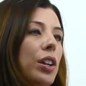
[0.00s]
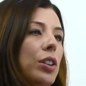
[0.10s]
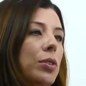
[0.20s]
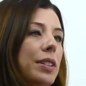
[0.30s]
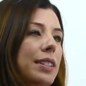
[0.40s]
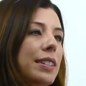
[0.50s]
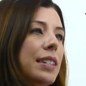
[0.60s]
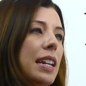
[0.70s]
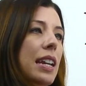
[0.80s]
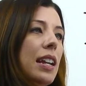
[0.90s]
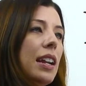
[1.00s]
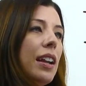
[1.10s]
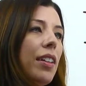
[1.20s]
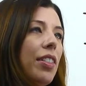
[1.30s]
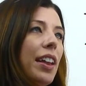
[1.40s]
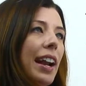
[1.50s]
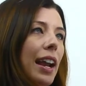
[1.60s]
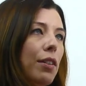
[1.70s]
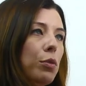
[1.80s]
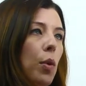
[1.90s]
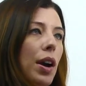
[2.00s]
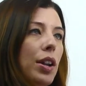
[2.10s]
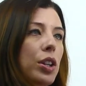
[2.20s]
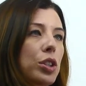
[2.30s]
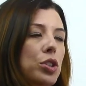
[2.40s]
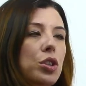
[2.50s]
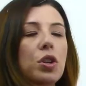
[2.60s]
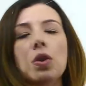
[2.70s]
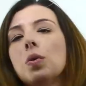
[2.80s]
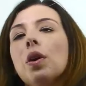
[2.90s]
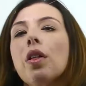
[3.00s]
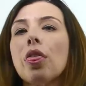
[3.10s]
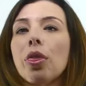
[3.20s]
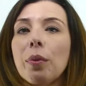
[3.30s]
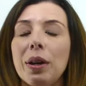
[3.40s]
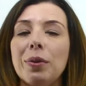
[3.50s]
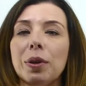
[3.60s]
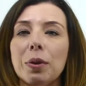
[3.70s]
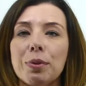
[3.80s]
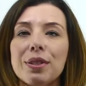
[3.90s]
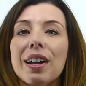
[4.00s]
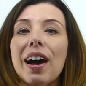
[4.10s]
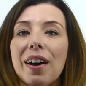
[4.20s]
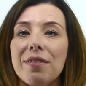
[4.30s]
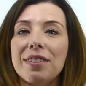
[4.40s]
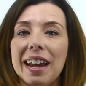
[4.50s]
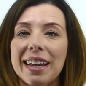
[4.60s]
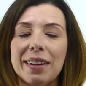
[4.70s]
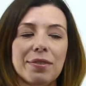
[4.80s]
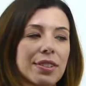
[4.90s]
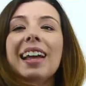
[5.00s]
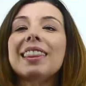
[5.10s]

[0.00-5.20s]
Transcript: You can see that I have one, two, three groups of negatives.